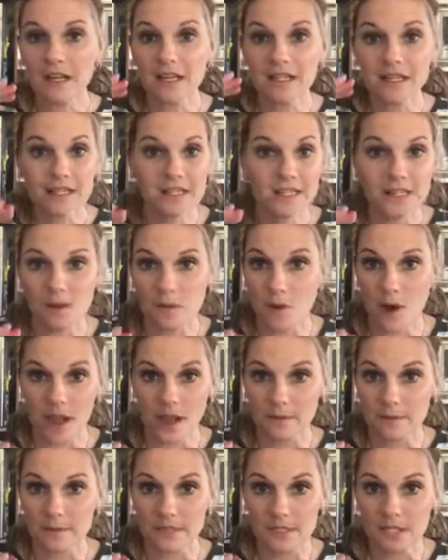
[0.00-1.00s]
cleaning
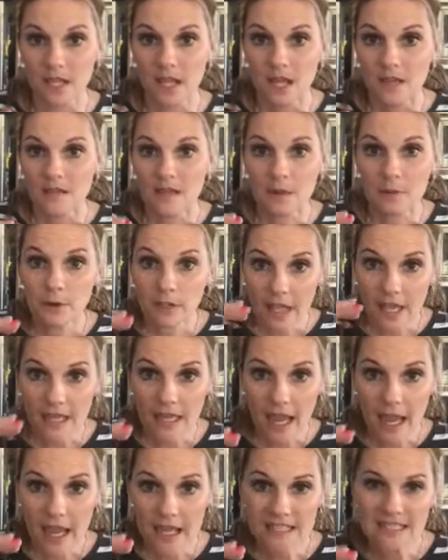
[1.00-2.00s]
wipes. They were
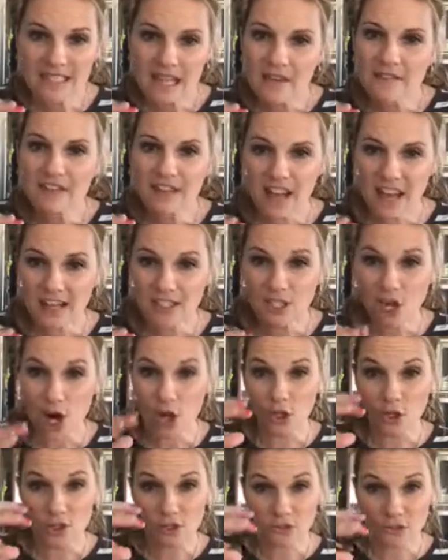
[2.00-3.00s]
like
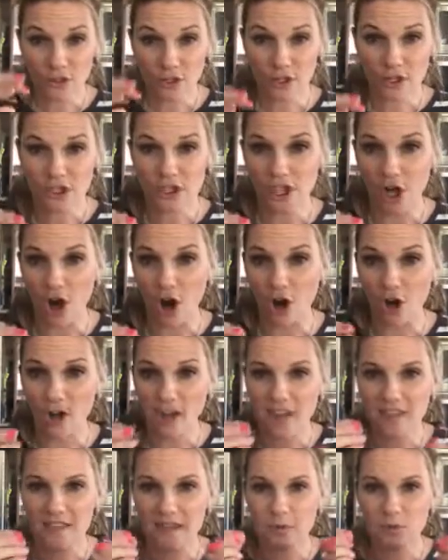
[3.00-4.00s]
$8 for a
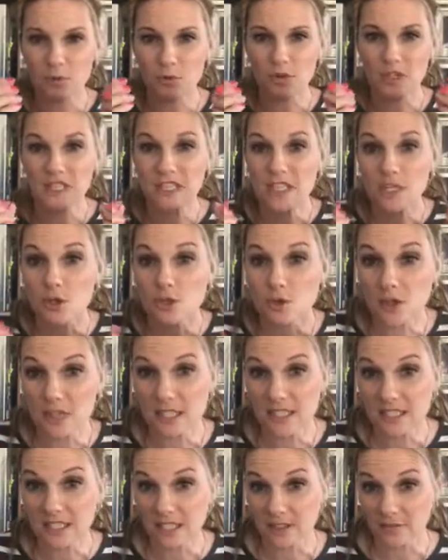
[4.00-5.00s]
jar, and they were really
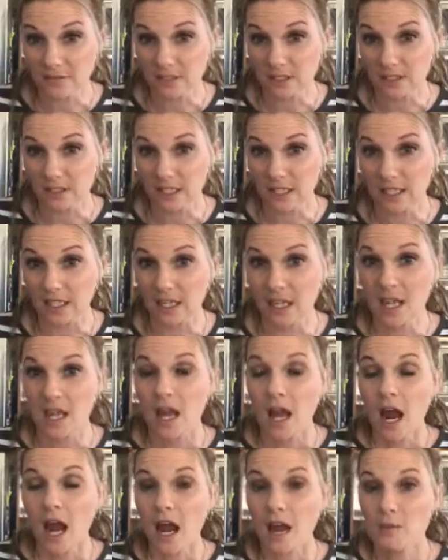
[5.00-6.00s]
greasy feeling.
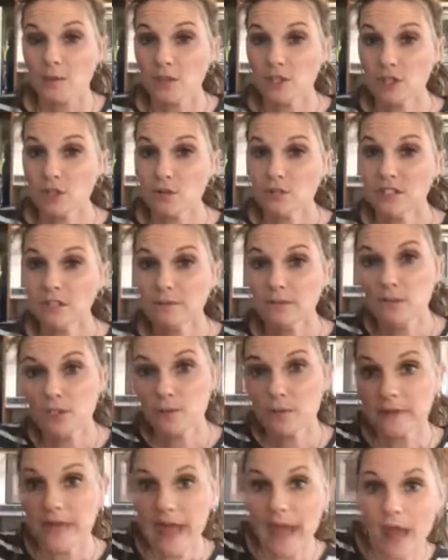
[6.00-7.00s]
I would use them.
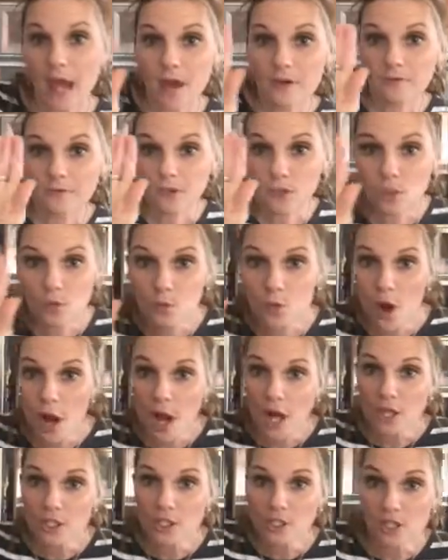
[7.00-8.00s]
You would have to
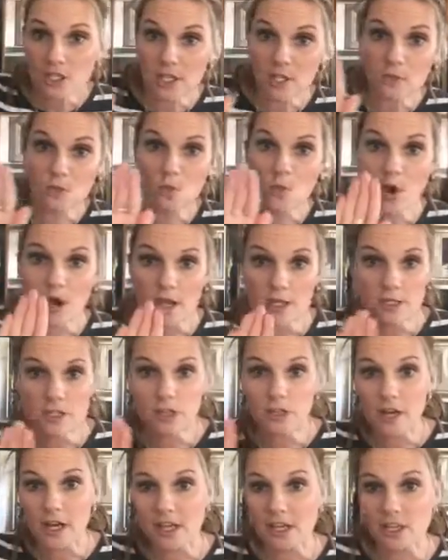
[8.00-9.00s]
wash in one
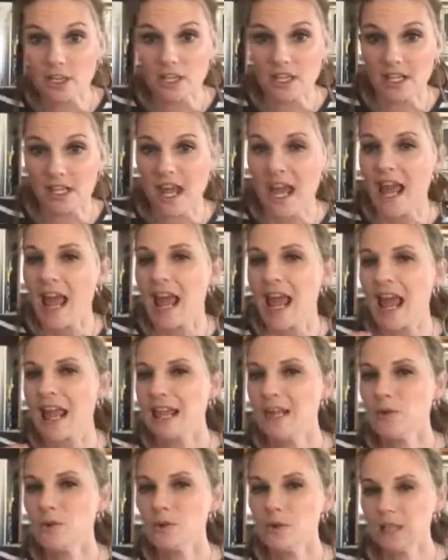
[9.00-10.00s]
direction,
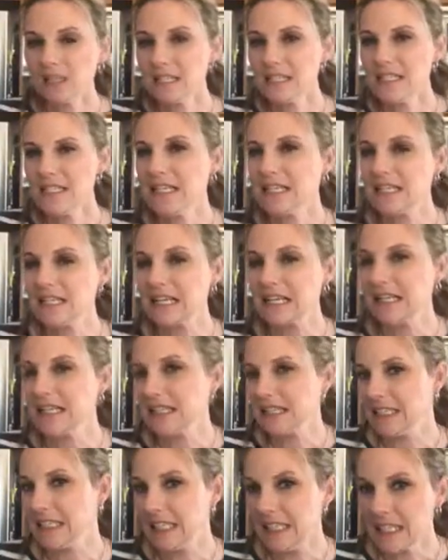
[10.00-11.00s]
and it really didn't
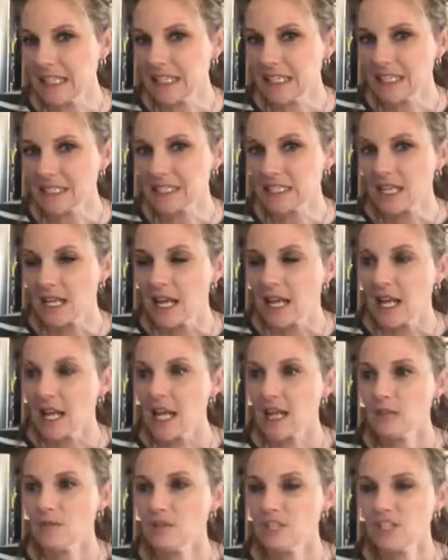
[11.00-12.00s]
clean it.
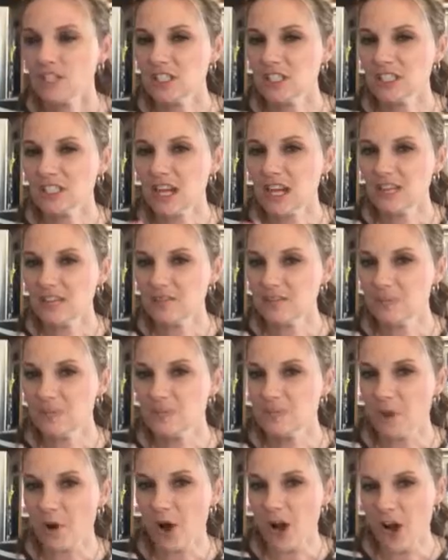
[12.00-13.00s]
It was just kind of
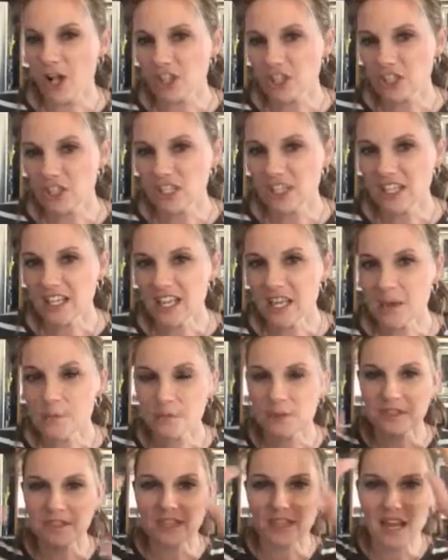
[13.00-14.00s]
polishing it,
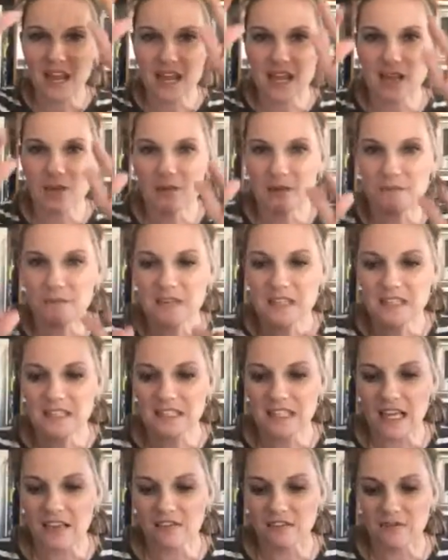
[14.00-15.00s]
but then it would be
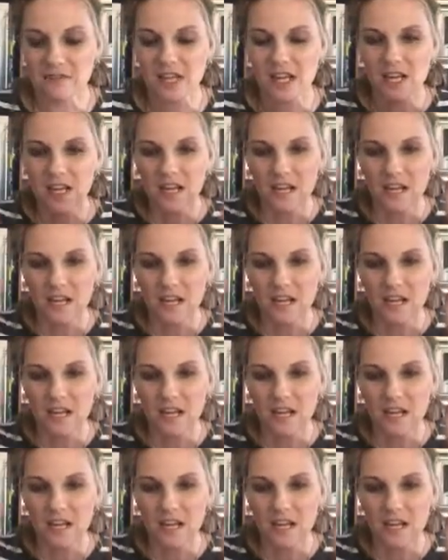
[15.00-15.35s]
left